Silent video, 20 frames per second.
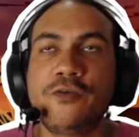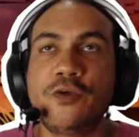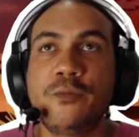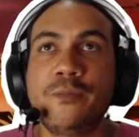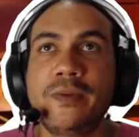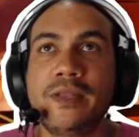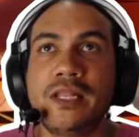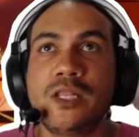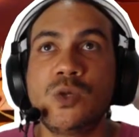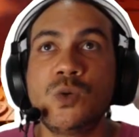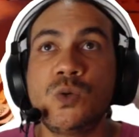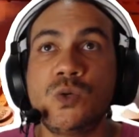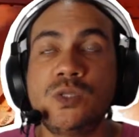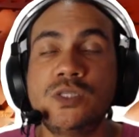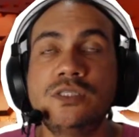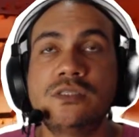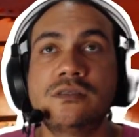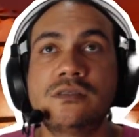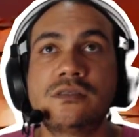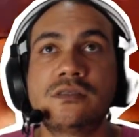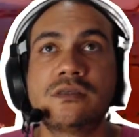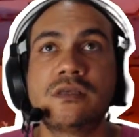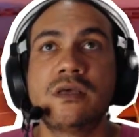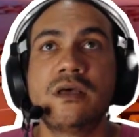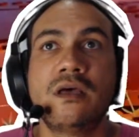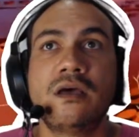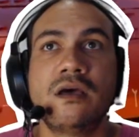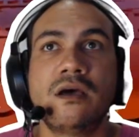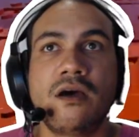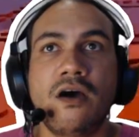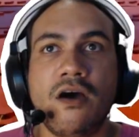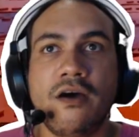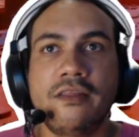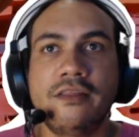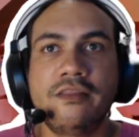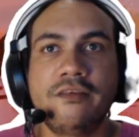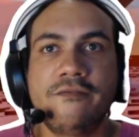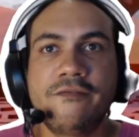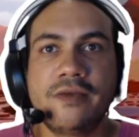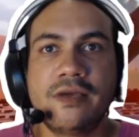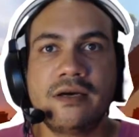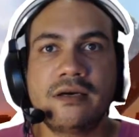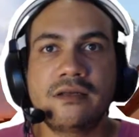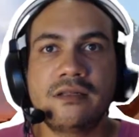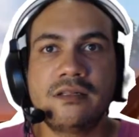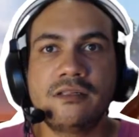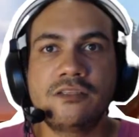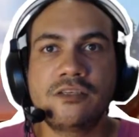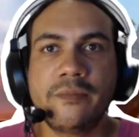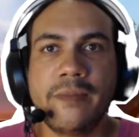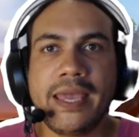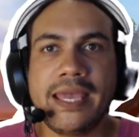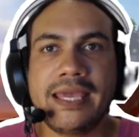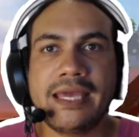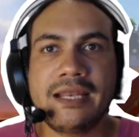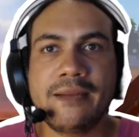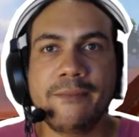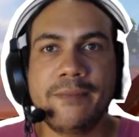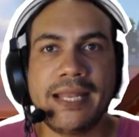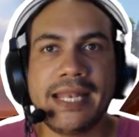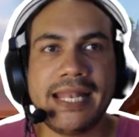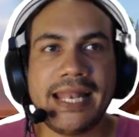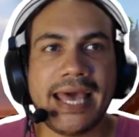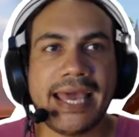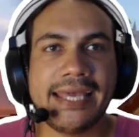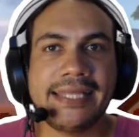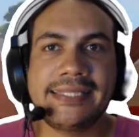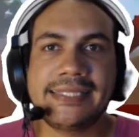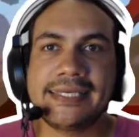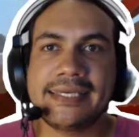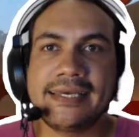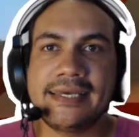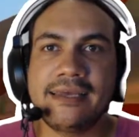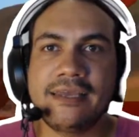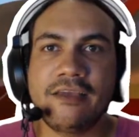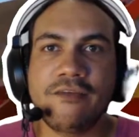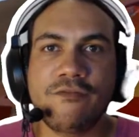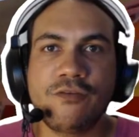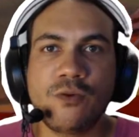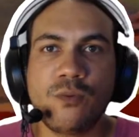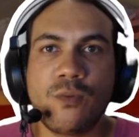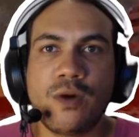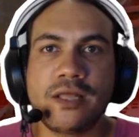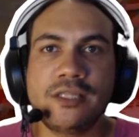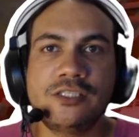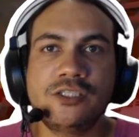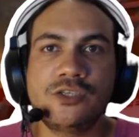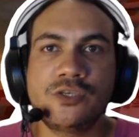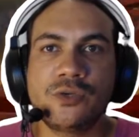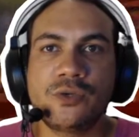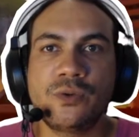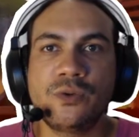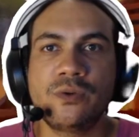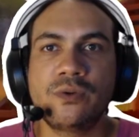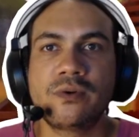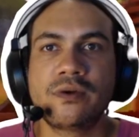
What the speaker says: balloons on the vehicle to make it a bit lighter if you want to.